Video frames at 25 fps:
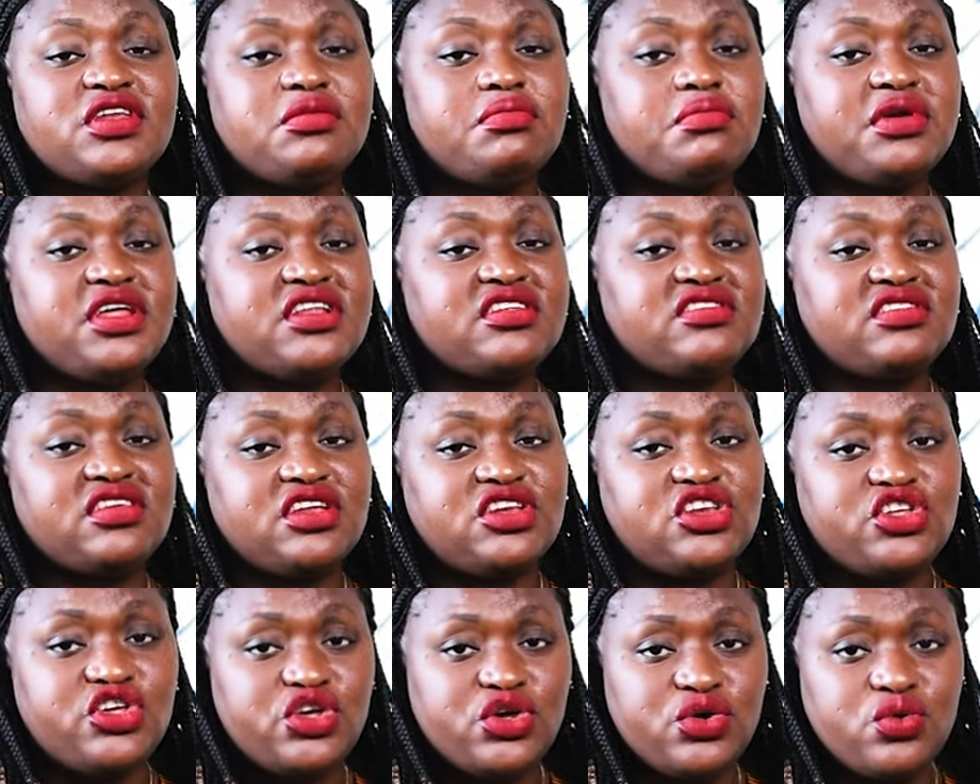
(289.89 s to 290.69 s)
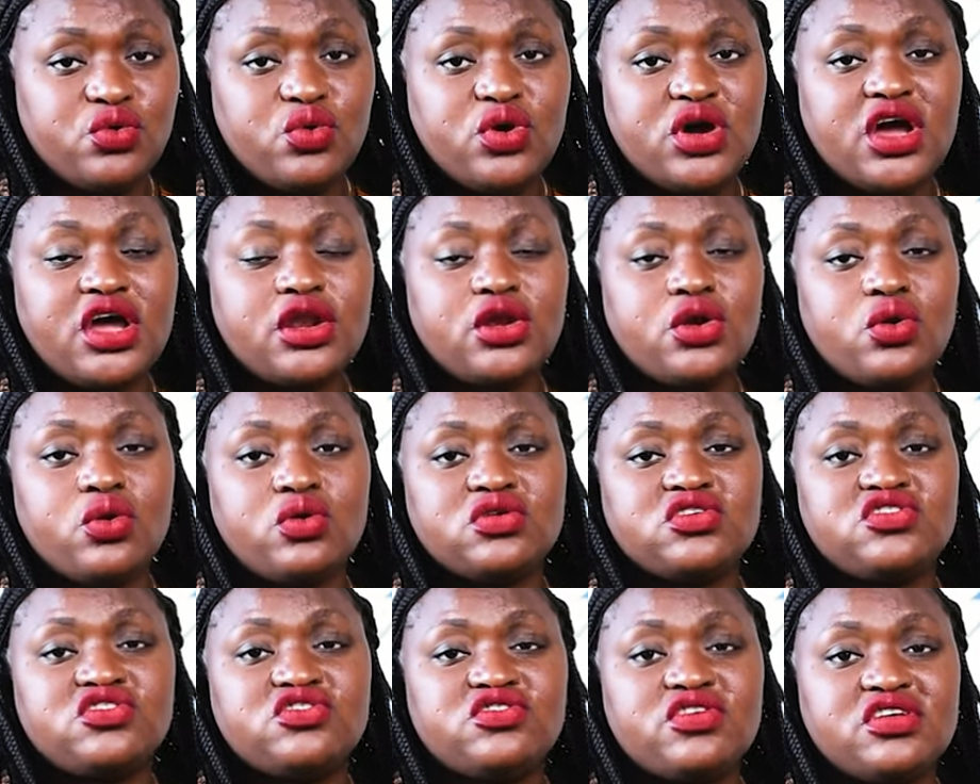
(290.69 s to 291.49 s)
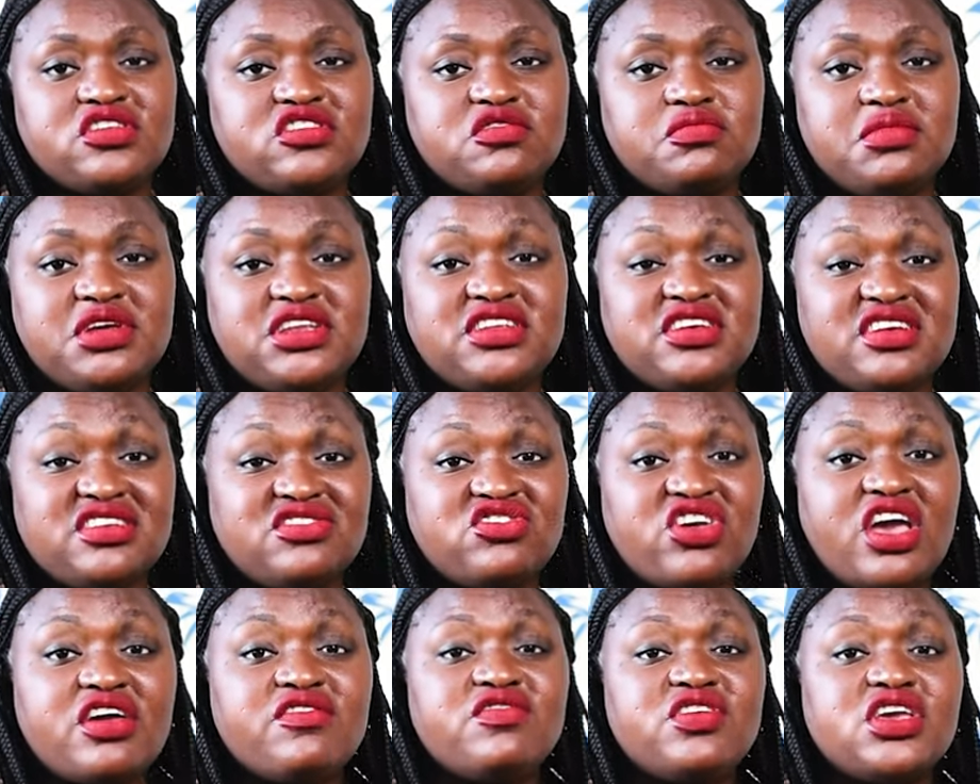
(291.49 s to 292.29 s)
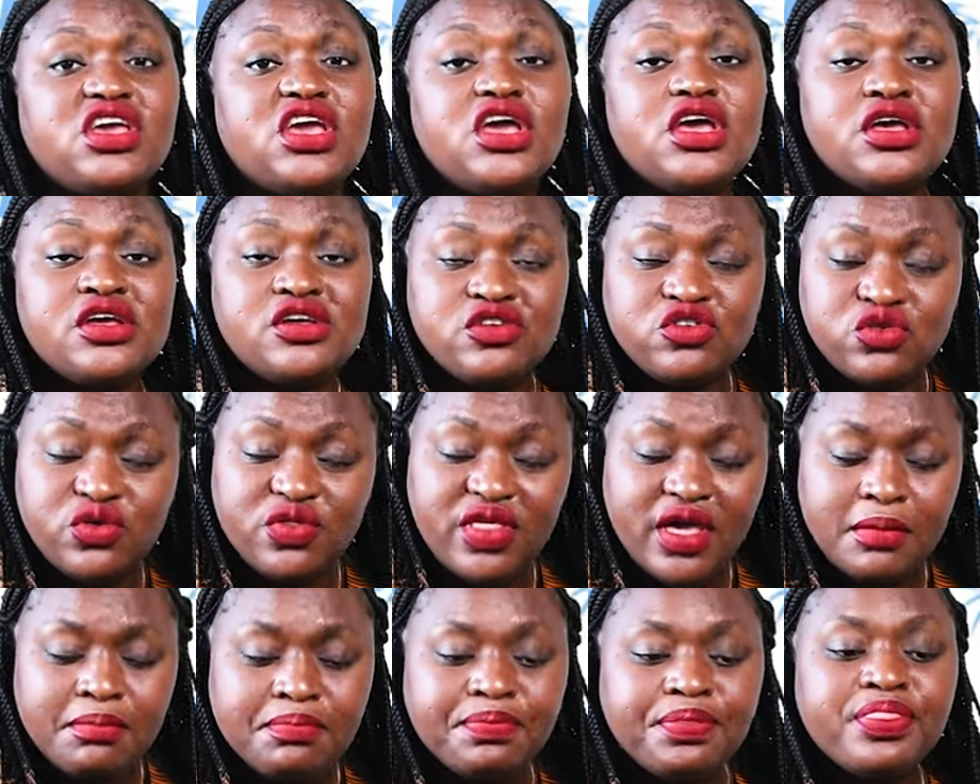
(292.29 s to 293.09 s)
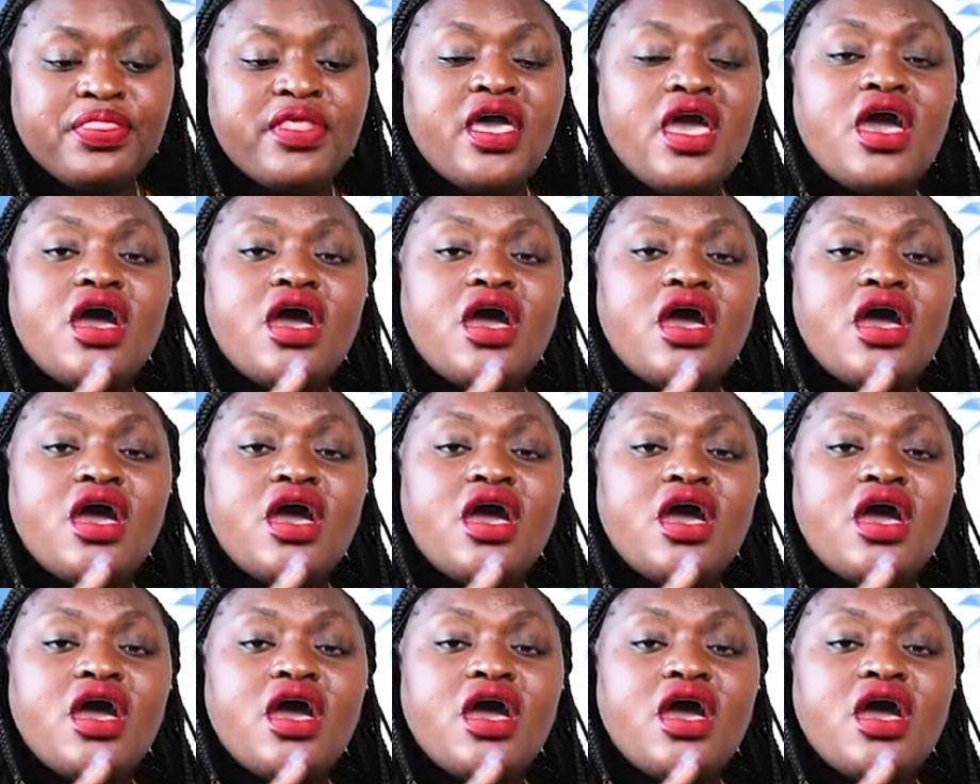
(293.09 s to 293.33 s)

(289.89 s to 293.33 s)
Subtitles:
It means that you cannot transmit HIV to them.